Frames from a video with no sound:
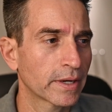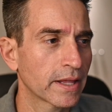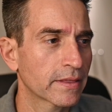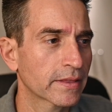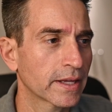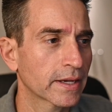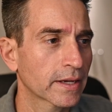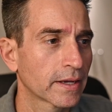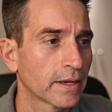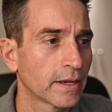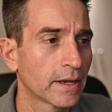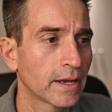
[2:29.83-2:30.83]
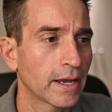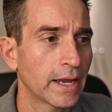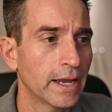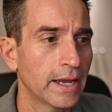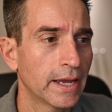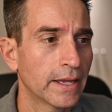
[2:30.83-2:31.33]
I think.
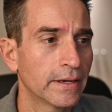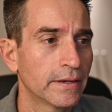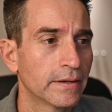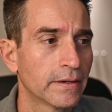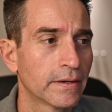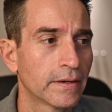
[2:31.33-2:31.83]
And